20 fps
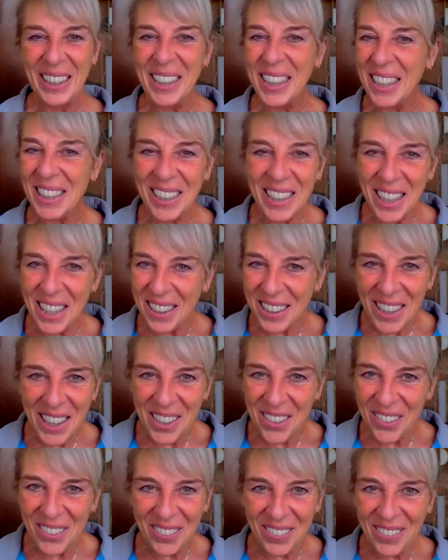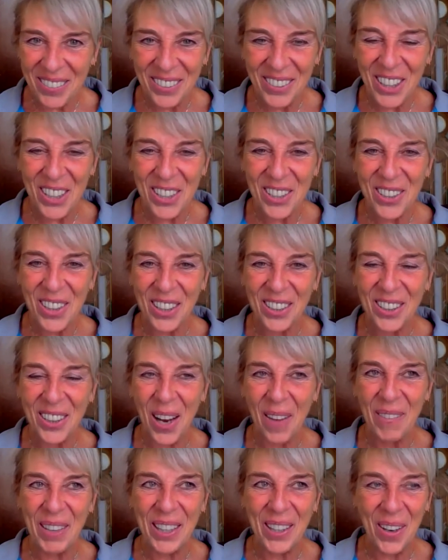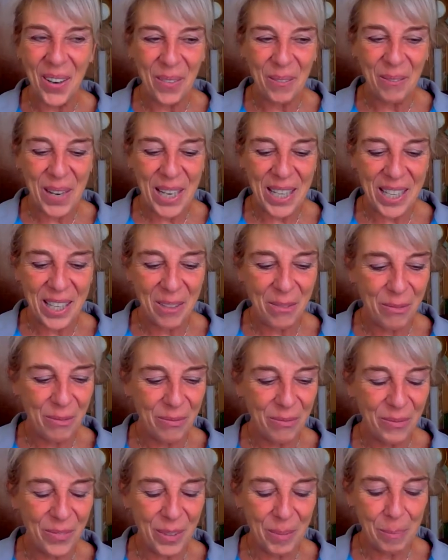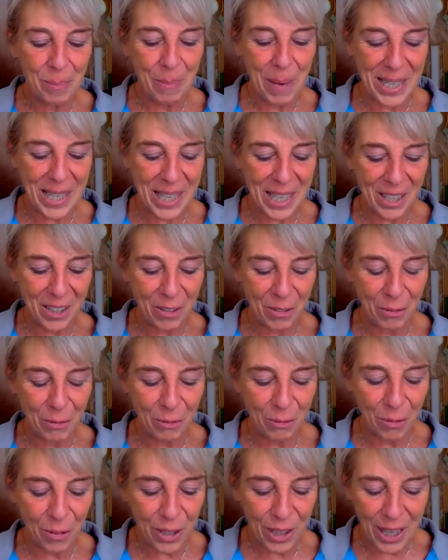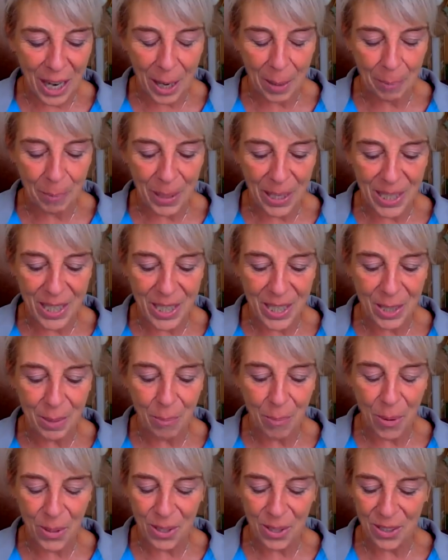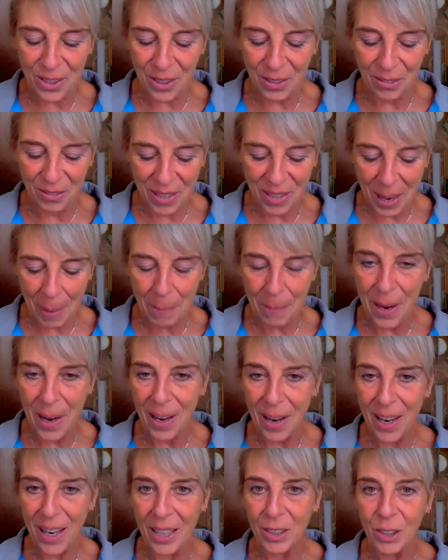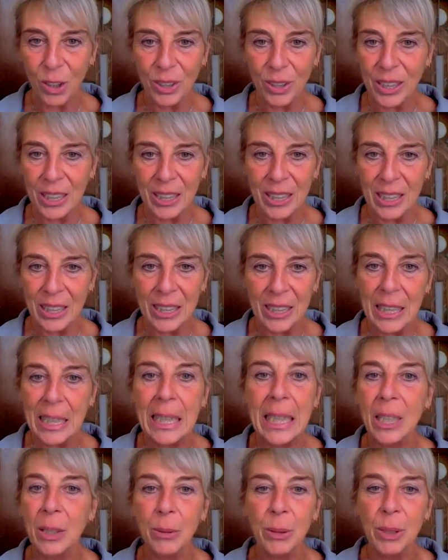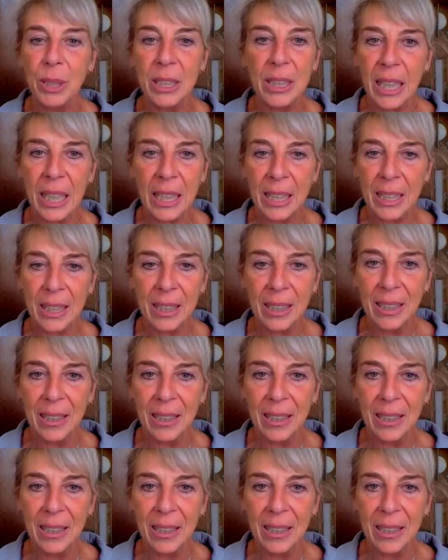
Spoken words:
Yes, then just not coming, or many manic fungi patients. Most of them are not in this delirious state.